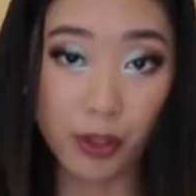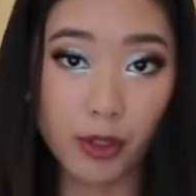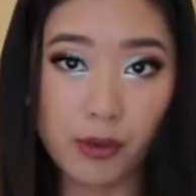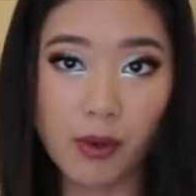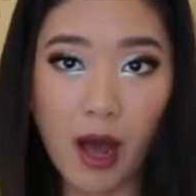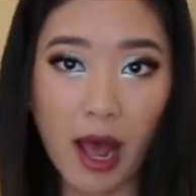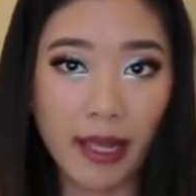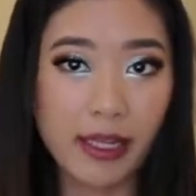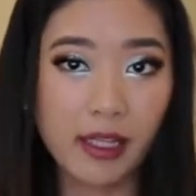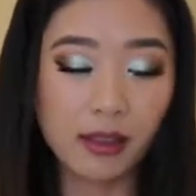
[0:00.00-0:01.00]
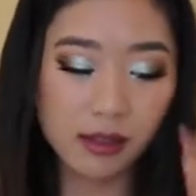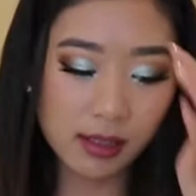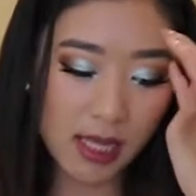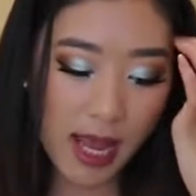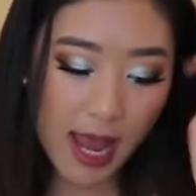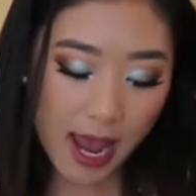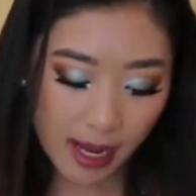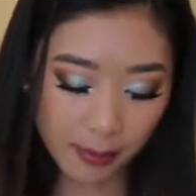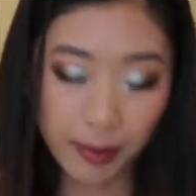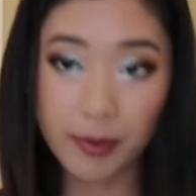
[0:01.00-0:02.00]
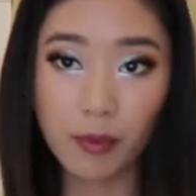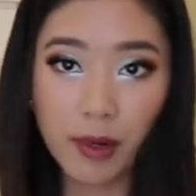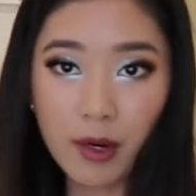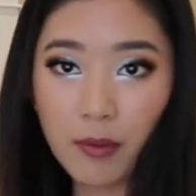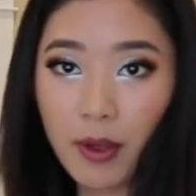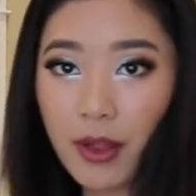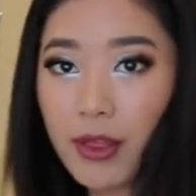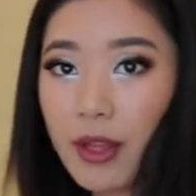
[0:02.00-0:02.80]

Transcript: cute high heels and maybe wear it with